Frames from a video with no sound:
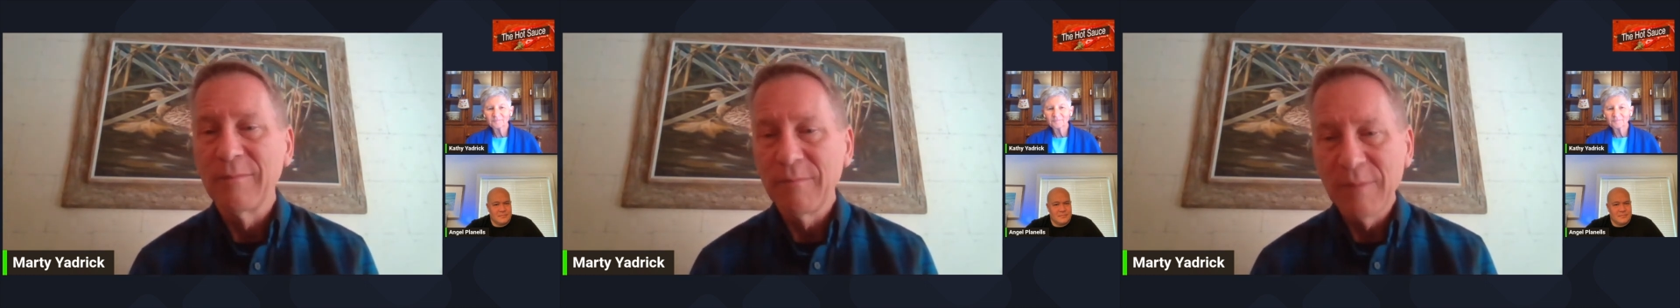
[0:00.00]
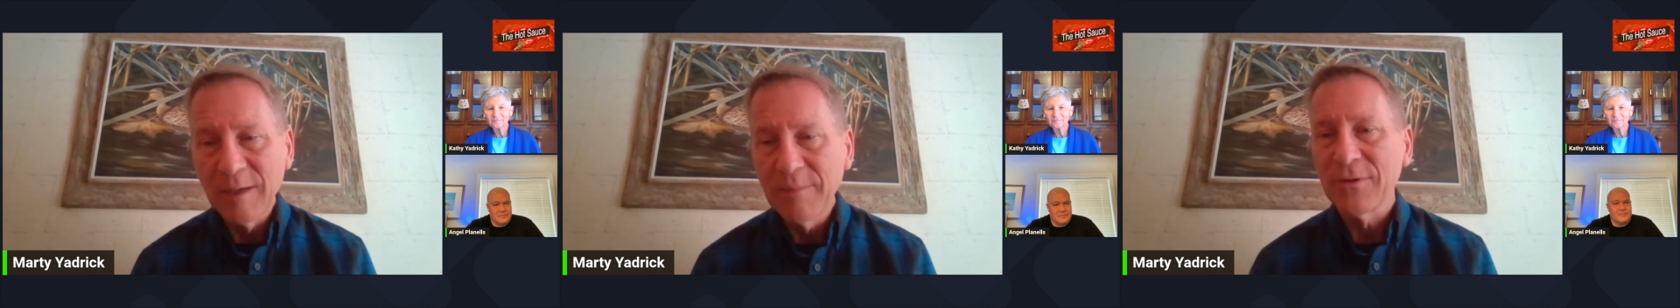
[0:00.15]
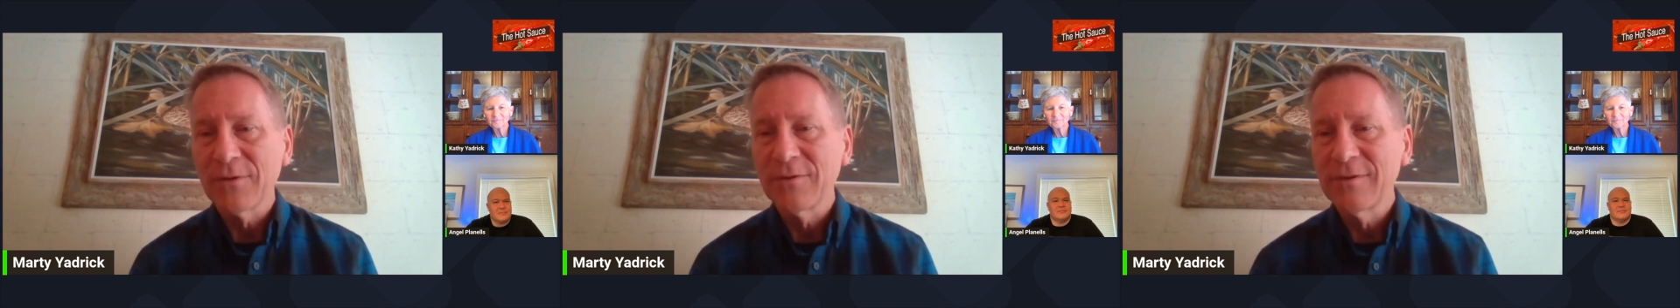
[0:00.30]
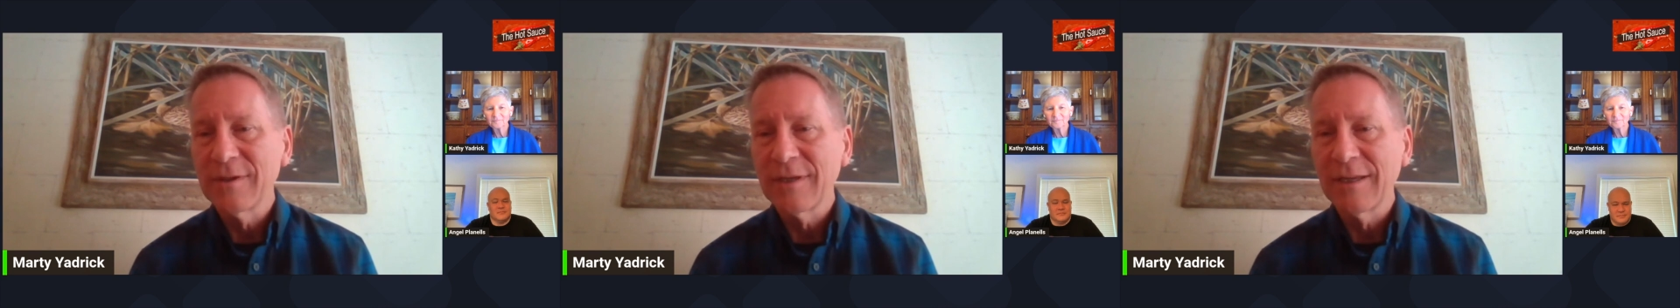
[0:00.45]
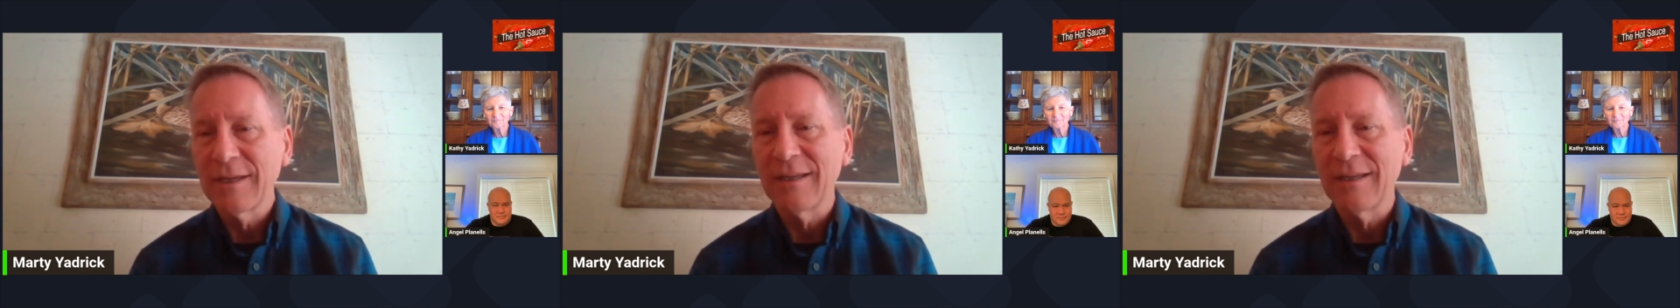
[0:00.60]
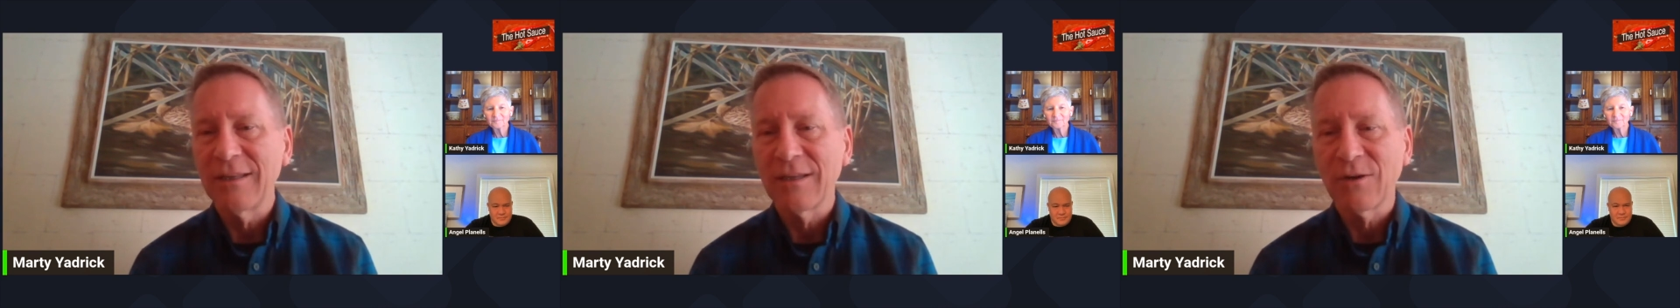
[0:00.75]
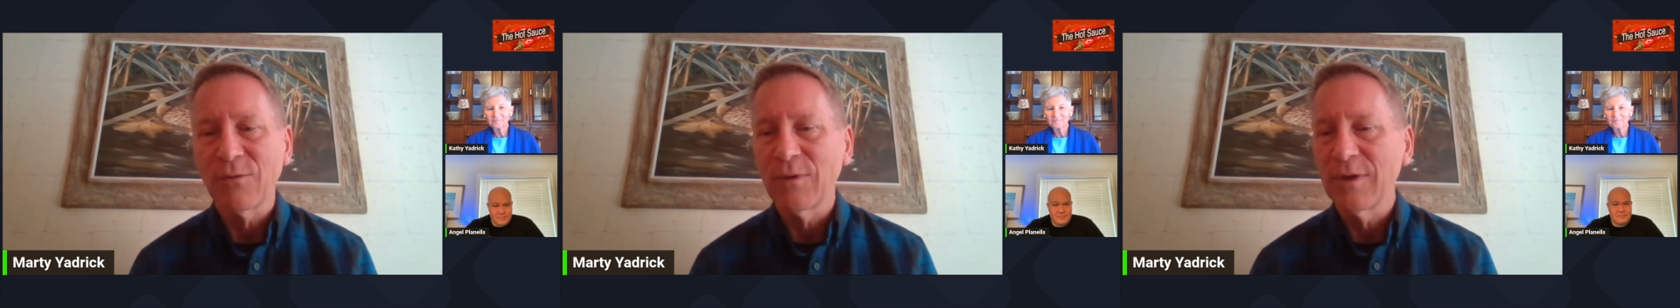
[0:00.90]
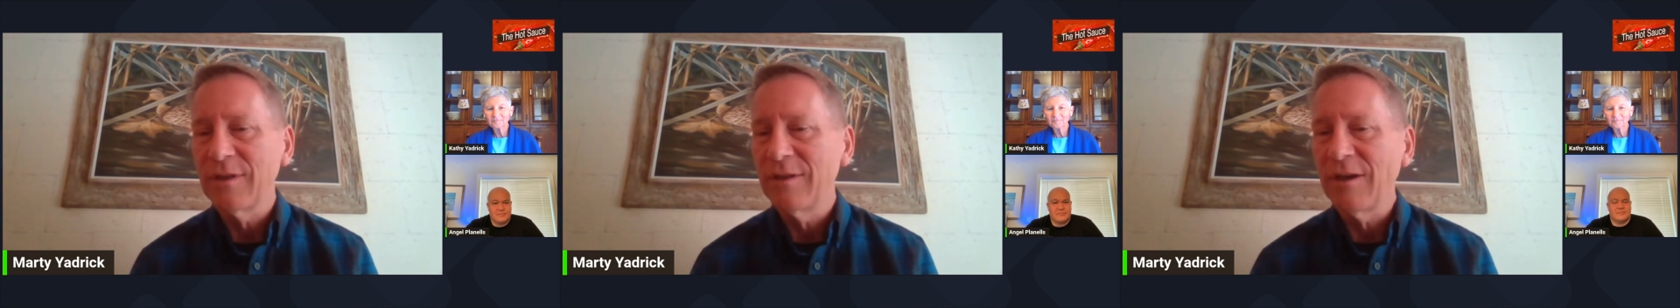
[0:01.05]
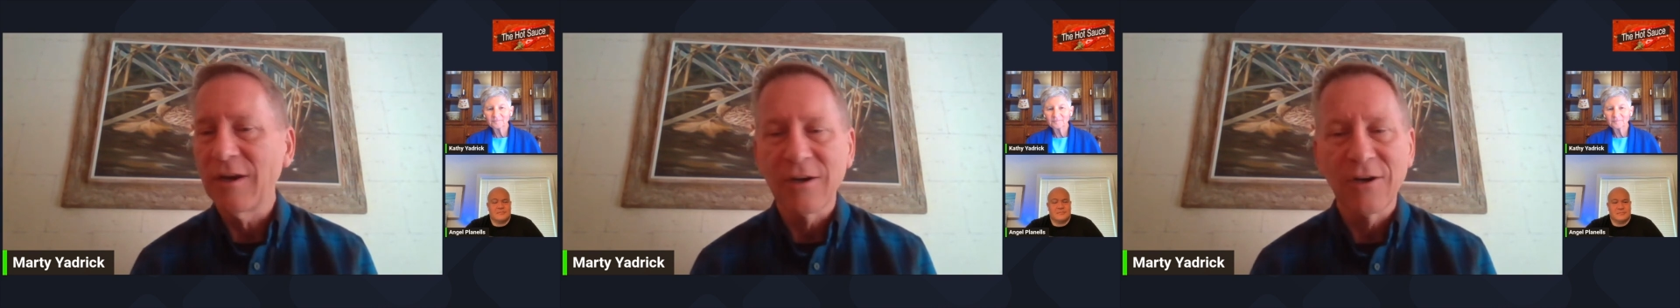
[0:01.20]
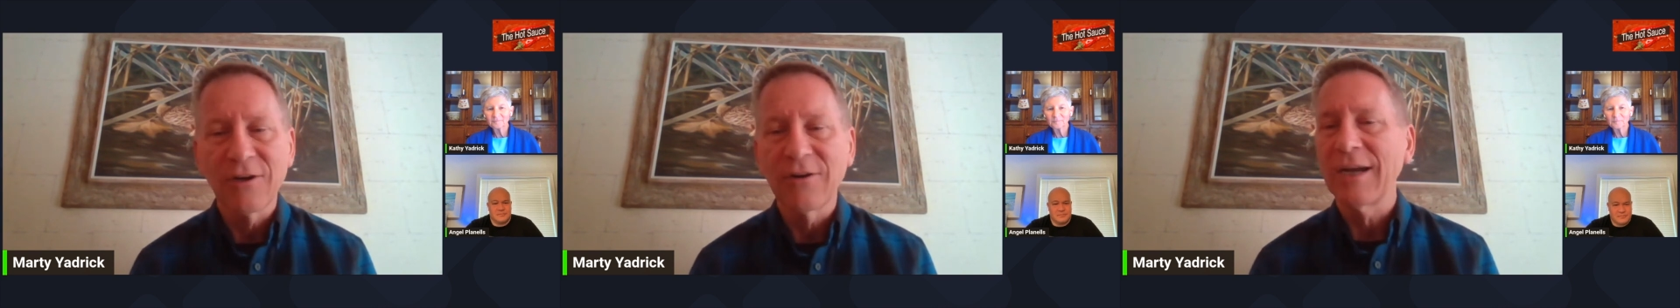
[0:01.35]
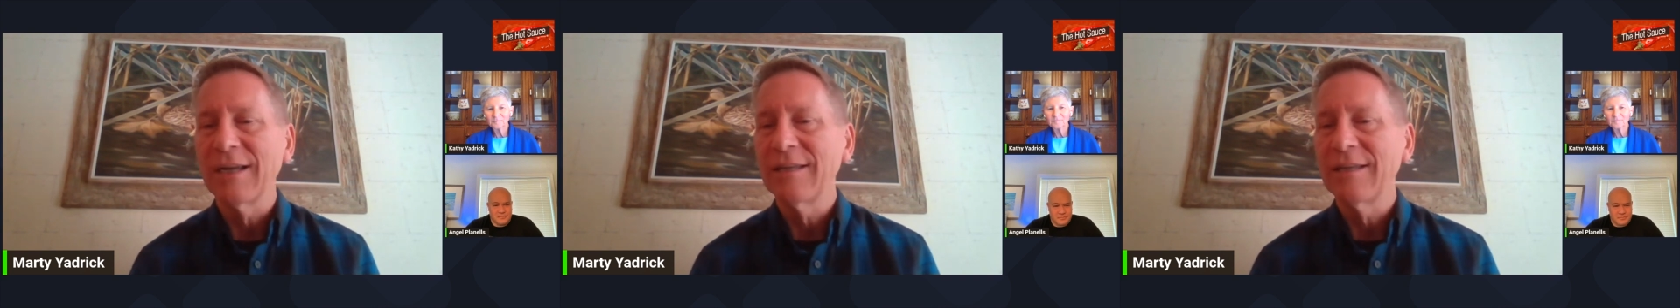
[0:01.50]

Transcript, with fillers: people to get in there with younger